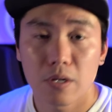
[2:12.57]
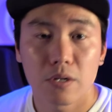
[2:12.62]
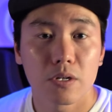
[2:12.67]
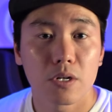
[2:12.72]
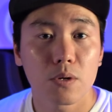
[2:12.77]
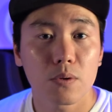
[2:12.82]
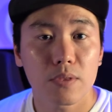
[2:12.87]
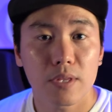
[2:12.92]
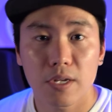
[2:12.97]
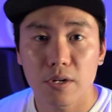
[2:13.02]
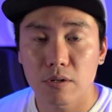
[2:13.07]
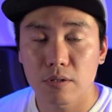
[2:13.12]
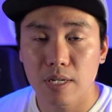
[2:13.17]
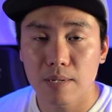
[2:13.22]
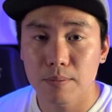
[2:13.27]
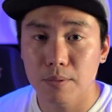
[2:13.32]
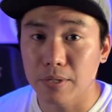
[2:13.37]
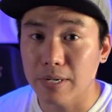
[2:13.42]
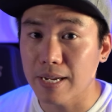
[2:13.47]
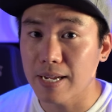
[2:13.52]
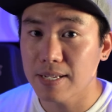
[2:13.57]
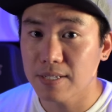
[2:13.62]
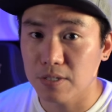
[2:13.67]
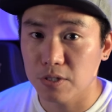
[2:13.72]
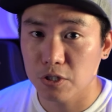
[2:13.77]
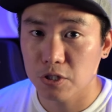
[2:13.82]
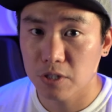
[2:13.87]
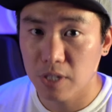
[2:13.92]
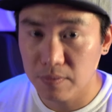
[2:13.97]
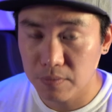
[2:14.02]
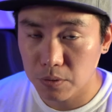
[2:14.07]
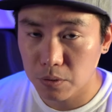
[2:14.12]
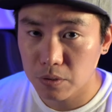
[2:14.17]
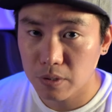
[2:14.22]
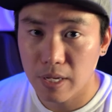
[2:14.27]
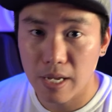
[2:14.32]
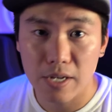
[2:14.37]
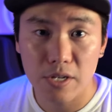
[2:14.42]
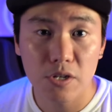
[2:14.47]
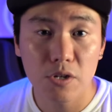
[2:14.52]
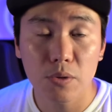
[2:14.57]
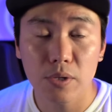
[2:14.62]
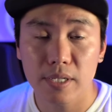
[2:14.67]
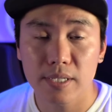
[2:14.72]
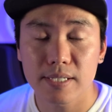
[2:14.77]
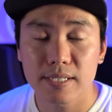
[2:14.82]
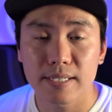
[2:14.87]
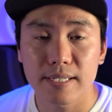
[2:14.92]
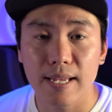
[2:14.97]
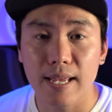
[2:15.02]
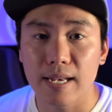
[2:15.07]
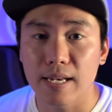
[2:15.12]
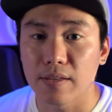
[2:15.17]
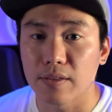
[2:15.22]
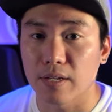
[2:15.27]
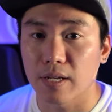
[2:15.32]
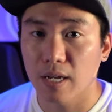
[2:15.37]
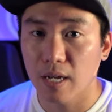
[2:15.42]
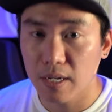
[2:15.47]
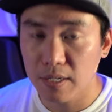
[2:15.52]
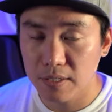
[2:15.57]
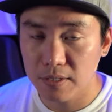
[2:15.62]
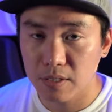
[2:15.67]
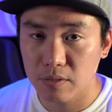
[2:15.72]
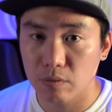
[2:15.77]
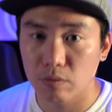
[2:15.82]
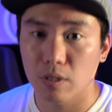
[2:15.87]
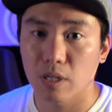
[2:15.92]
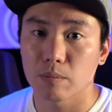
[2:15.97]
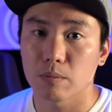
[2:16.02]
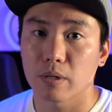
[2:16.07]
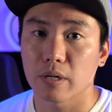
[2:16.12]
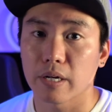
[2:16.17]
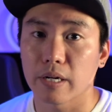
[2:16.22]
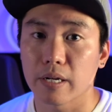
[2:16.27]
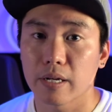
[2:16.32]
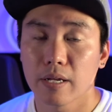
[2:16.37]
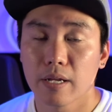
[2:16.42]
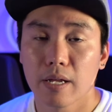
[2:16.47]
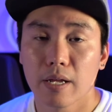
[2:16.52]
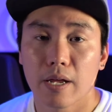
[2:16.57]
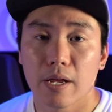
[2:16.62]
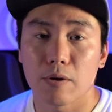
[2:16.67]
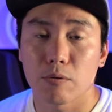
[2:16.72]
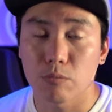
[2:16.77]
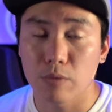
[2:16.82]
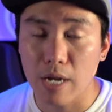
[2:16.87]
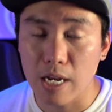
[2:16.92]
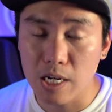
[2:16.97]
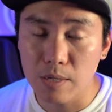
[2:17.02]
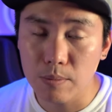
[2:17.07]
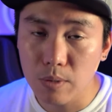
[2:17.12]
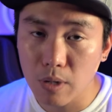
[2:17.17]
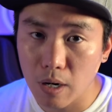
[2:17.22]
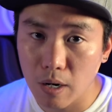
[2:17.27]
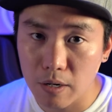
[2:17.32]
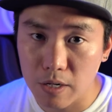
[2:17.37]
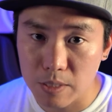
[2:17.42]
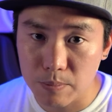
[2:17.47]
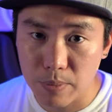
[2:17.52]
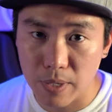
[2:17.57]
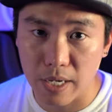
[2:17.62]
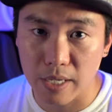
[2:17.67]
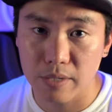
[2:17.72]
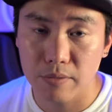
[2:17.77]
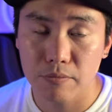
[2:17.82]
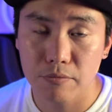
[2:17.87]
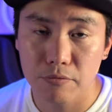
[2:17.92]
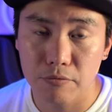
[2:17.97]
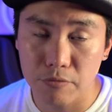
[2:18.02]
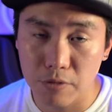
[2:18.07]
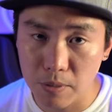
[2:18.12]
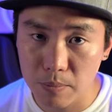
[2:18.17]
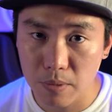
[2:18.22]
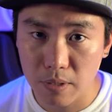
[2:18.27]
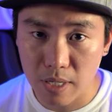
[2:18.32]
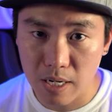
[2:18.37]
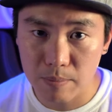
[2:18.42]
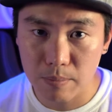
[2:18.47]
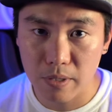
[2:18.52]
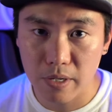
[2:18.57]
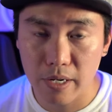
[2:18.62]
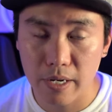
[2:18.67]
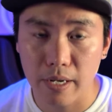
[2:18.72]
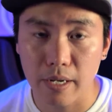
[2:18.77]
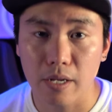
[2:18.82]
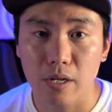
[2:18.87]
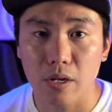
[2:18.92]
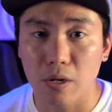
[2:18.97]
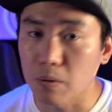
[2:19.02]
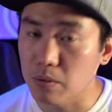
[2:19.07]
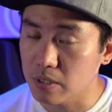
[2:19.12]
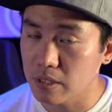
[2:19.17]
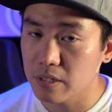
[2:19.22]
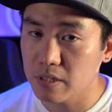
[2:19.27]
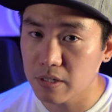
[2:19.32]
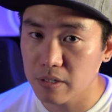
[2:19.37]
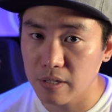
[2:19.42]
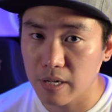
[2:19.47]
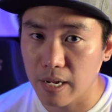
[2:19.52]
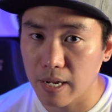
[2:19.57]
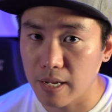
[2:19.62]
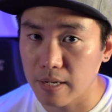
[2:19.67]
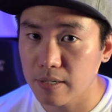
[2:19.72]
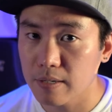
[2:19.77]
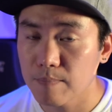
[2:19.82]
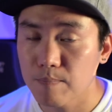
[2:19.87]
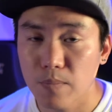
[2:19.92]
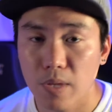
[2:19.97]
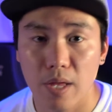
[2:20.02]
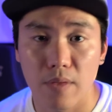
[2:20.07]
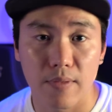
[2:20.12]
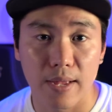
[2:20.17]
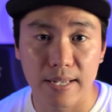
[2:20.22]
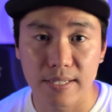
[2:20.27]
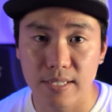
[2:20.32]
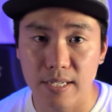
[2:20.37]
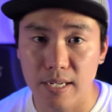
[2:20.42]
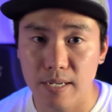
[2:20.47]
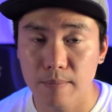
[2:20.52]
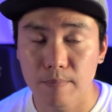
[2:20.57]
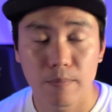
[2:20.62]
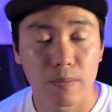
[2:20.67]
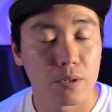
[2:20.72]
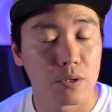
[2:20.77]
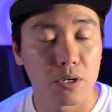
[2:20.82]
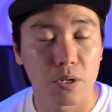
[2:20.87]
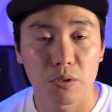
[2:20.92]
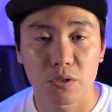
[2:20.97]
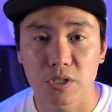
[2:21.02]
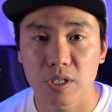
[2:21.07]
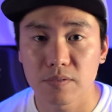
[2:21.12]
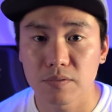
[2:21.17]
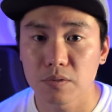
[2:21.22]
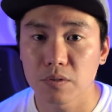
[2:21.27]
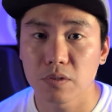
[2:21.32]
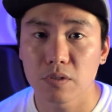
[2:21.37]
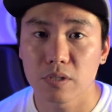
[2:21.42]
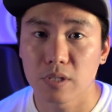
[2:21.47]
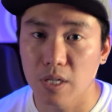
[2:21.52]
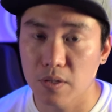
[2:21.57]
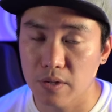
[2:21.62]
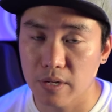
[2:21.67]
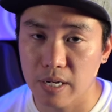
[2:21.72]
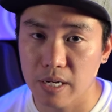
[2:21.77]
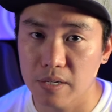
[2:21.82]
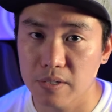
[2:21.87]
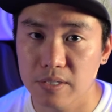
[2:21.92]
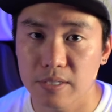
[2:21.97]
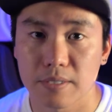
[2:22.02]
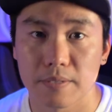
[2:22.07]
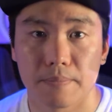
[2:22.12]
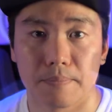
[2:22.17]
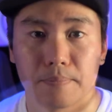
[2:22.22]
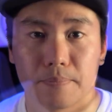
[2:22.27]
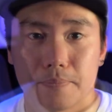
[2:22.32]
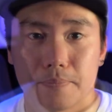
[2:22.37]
Note that your library isn't shuffled and you don't get to see any of the contents of your library. A random card is picked from the library, goes into your hand, and that's it. No shuffle, nothing else.